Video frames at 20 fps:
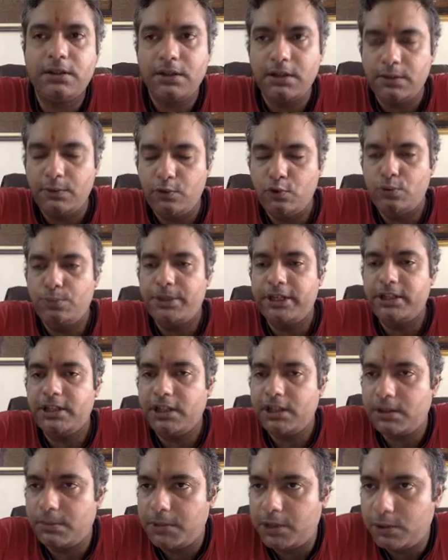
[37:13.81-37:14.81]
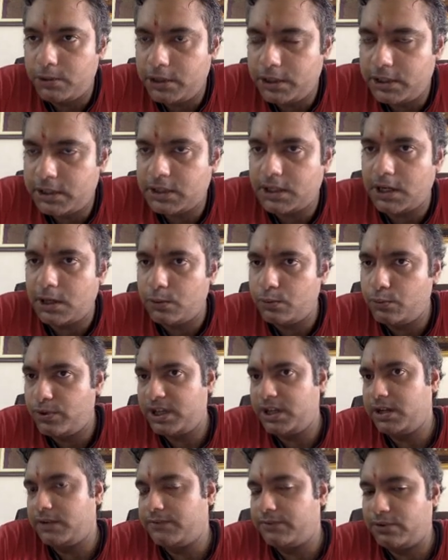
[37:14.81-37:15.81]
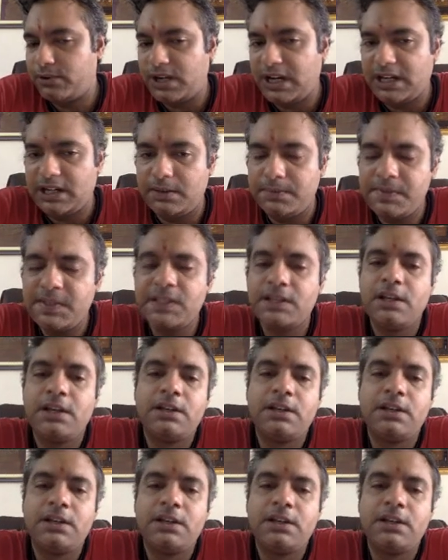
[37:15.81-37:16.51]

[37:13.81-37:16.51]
You may think about it how we get 4 atoms.